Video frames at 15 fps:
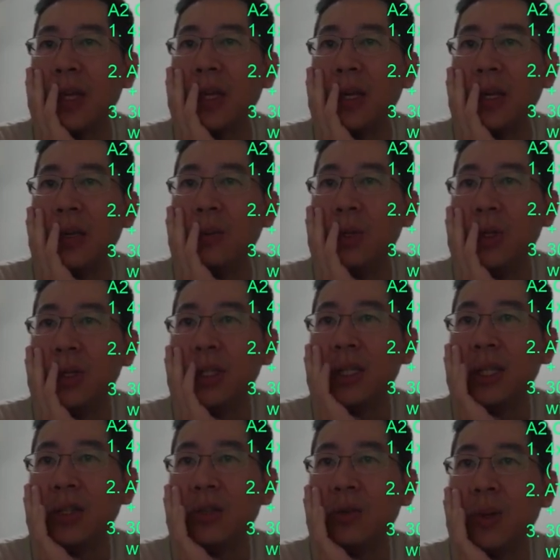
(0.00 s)

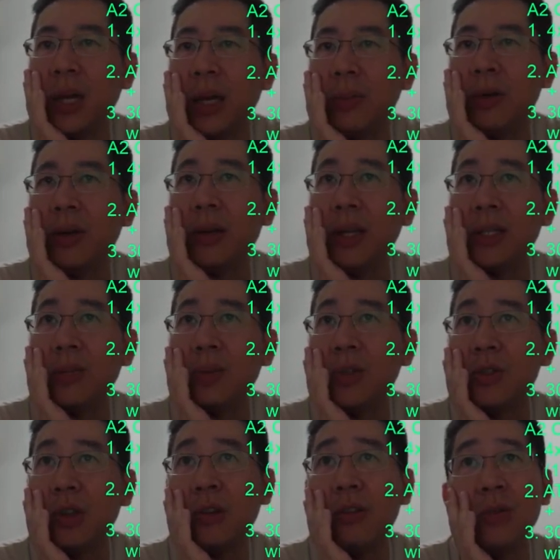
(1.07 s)
immunity to blind, paralysis, and
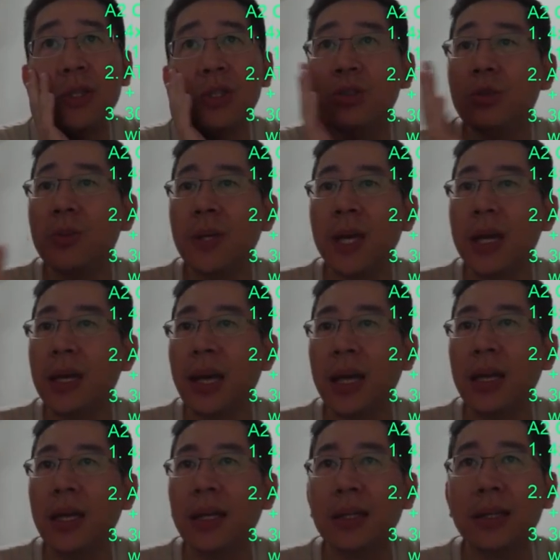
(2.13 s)
petrified, which 2B and
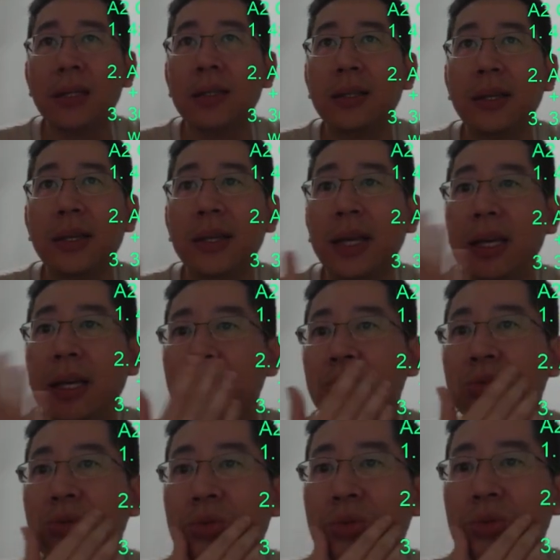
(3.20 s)

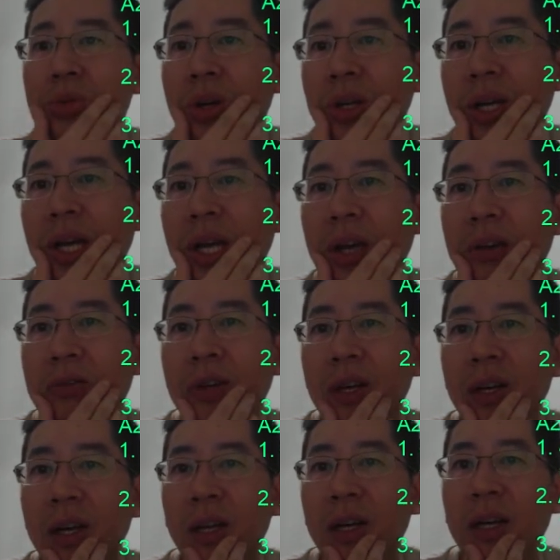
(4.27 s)
A2 do not have
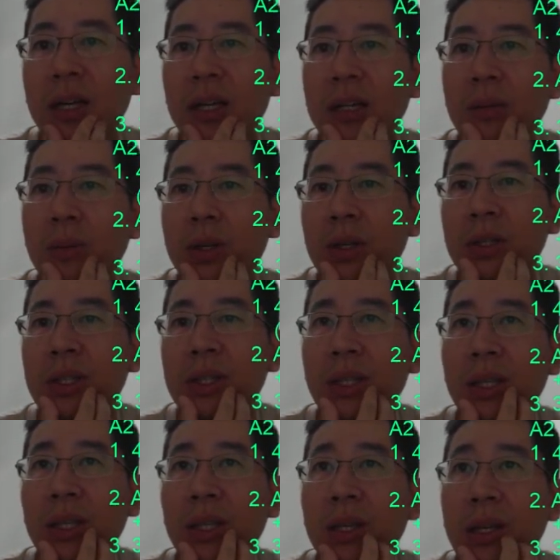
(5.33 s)
immunity.
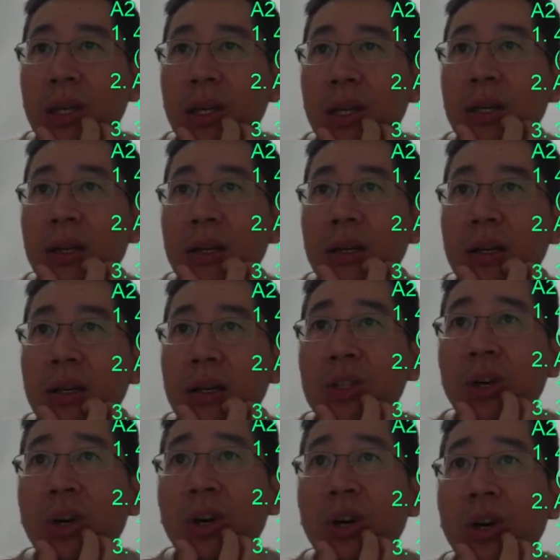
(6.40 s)

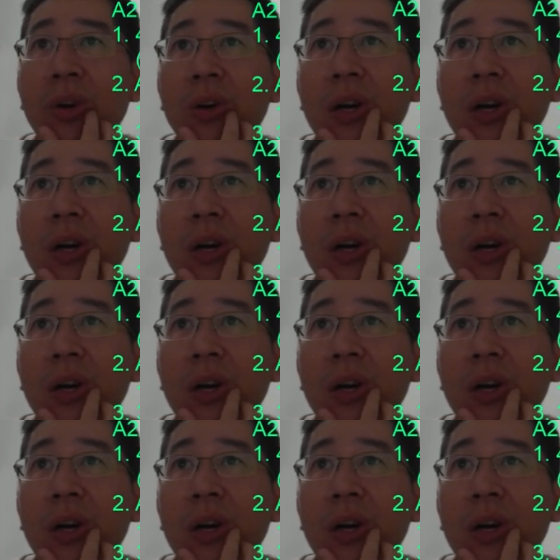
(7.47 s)
So